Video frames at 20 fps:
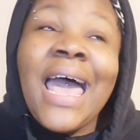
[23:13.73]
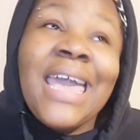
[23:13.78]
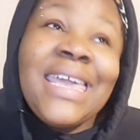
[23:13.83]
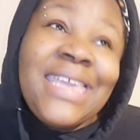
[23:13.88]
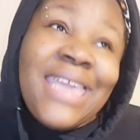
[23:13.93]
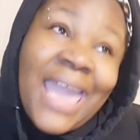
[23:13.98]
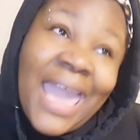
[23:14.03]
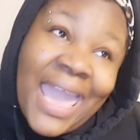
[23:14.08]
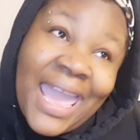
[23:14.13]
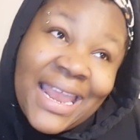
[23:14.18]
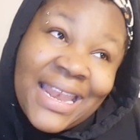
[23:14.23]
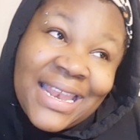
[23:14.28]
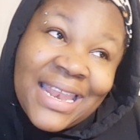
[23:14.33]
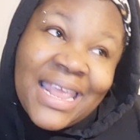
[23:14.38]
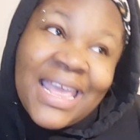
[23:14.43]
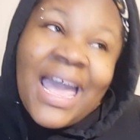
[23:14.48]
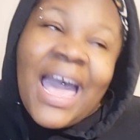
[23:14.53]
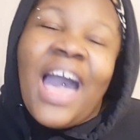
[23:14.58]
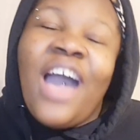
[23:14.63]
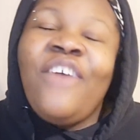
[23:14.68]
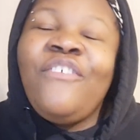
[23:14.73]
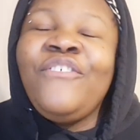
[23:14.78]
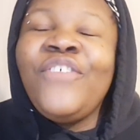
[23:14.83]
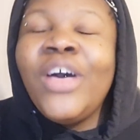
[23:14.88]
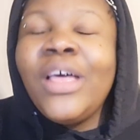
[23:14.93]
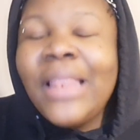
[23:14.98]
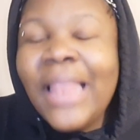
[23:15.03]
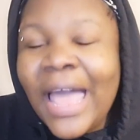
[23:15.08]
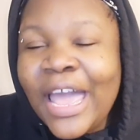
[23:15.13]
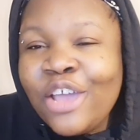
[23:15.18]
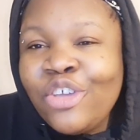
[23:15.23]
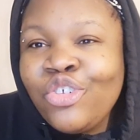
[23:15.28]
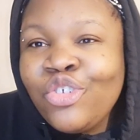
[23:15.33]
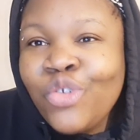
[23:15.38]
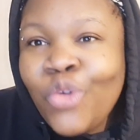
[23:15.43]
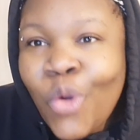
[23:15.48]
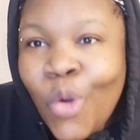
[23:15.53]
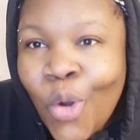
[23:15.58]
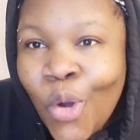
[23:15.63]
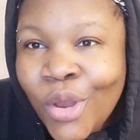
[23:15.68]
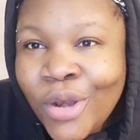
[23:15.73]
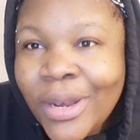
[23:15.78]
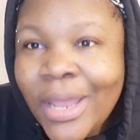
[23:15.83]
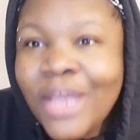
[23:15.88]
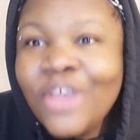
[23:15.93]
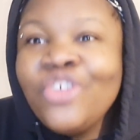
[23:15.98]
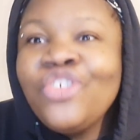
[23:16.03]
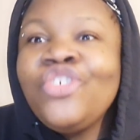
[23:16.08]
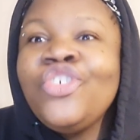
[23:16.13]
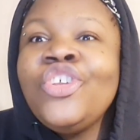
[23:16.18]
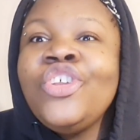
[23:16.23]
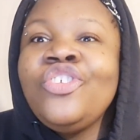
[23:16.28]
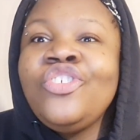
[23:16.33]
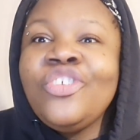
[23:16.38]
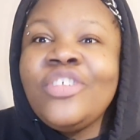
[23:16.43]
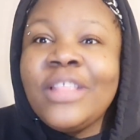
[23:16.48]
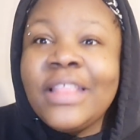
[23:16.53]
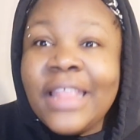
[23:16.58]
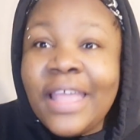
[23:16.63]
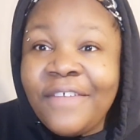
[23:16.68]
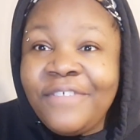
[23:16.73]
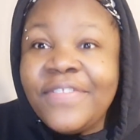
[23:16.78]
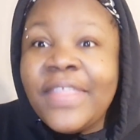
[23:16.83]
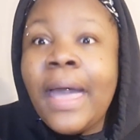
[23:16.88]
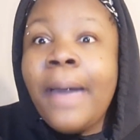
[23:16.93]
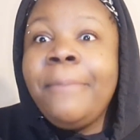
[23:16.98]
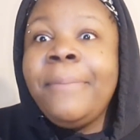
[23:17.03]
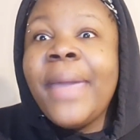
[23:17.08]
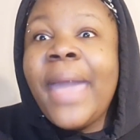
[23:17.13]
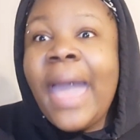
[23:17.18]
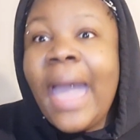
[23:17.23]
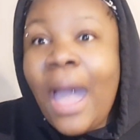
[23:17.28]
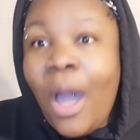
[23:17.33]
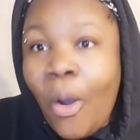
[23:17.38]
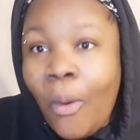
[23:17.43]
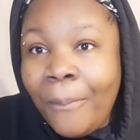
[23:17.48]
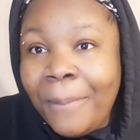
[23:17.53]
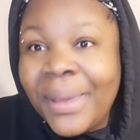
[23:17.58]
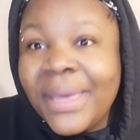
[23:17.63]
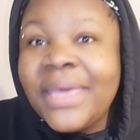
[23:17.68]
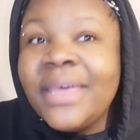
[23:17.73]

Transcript: again, I feel like Sean should have just left that bit out,